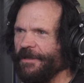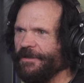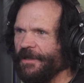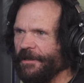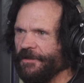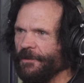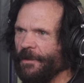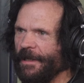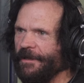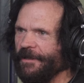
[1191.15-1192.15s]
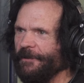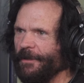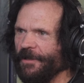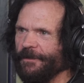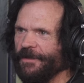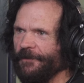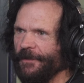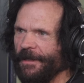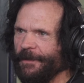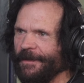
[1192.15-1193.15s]
He's kind of scrawny, then he built himself
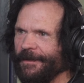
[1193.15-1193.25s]
up.